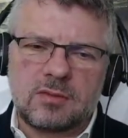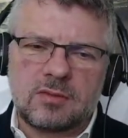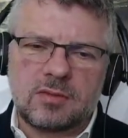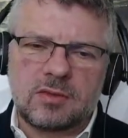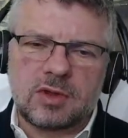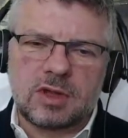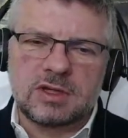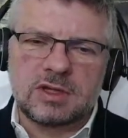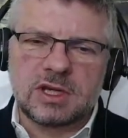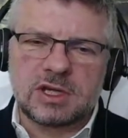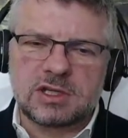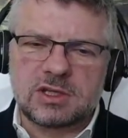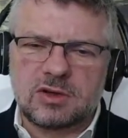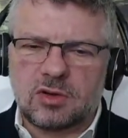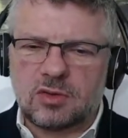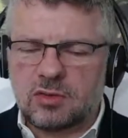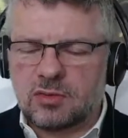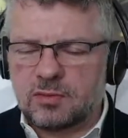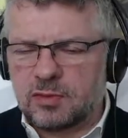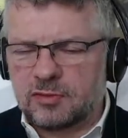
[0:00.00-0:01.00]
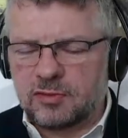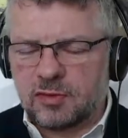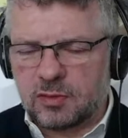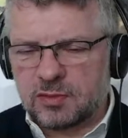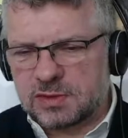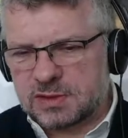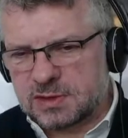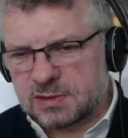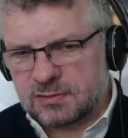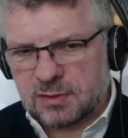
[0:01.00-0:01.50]
conditional
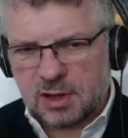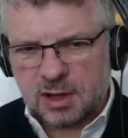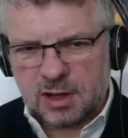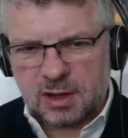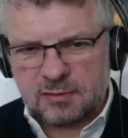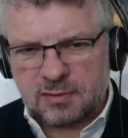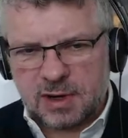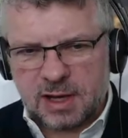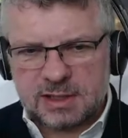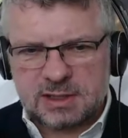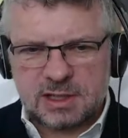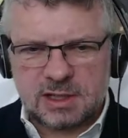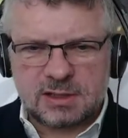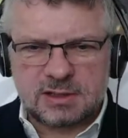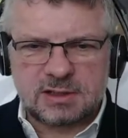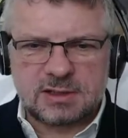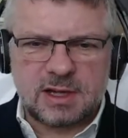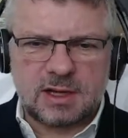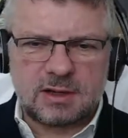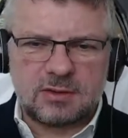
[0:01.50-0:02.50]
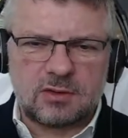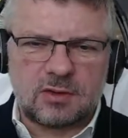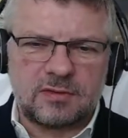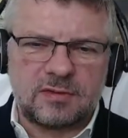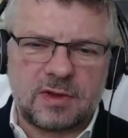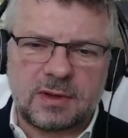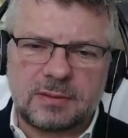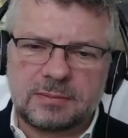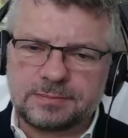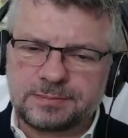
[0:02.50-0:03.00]
performance related tender
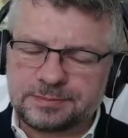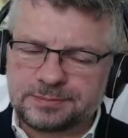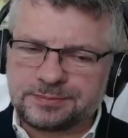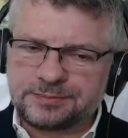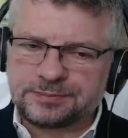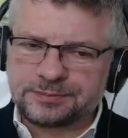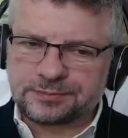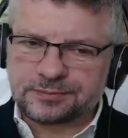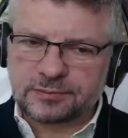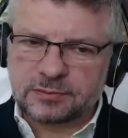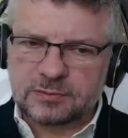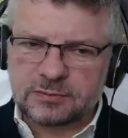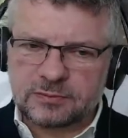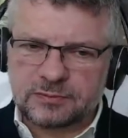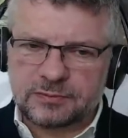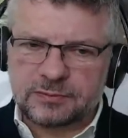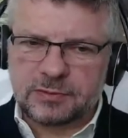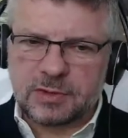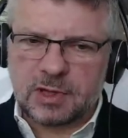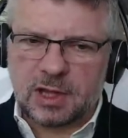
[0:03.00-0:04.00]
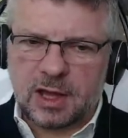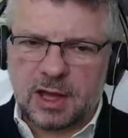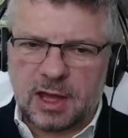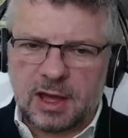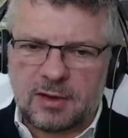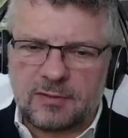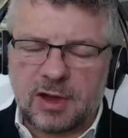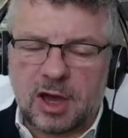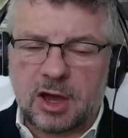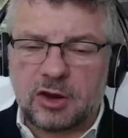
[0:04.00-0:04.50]
offer
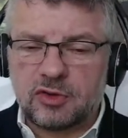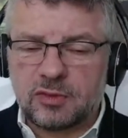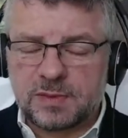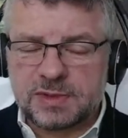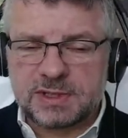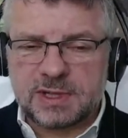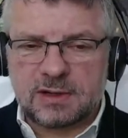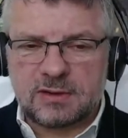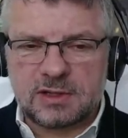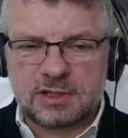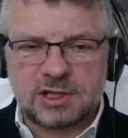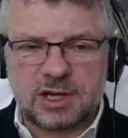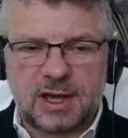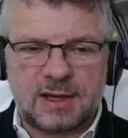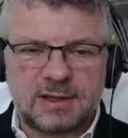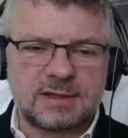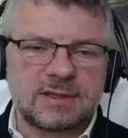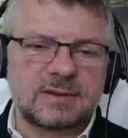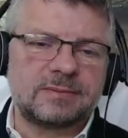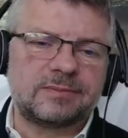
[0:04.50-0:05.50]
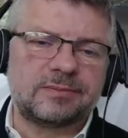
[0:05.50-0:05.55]
of 100% of the shares.